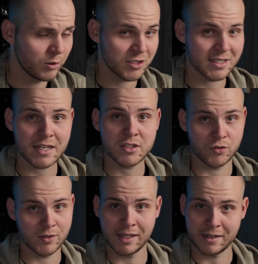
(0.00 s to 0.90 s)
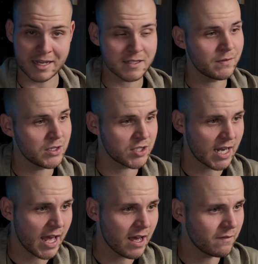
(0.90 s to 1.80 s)
which is actually a really nice feature
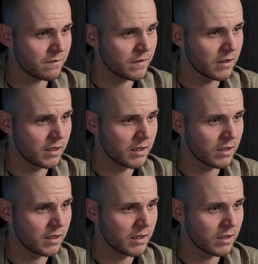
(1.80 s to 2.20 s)
to have.